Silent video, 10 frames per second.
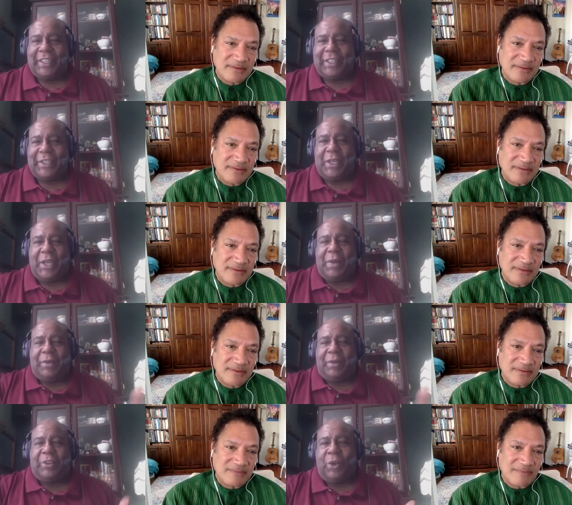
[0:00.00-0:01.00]
Speaker 1: you,
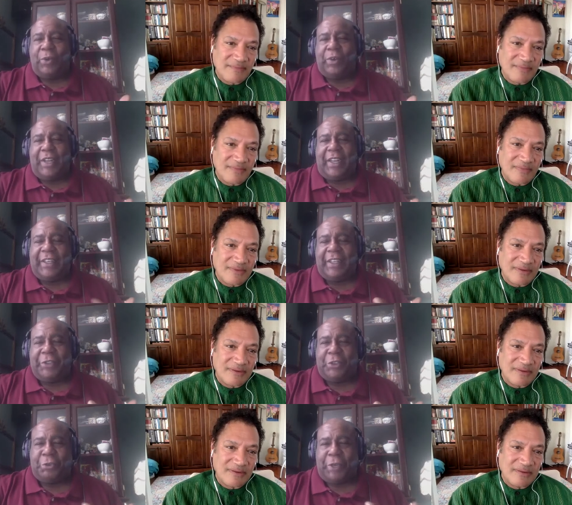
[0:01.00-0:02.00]
don't leave
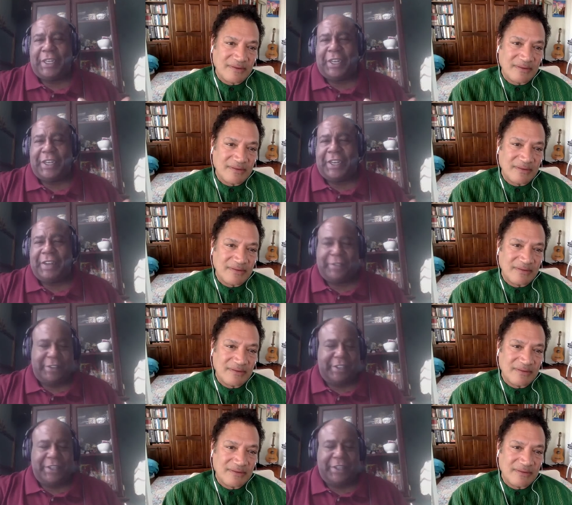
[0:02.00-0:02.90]
your drink uncovered.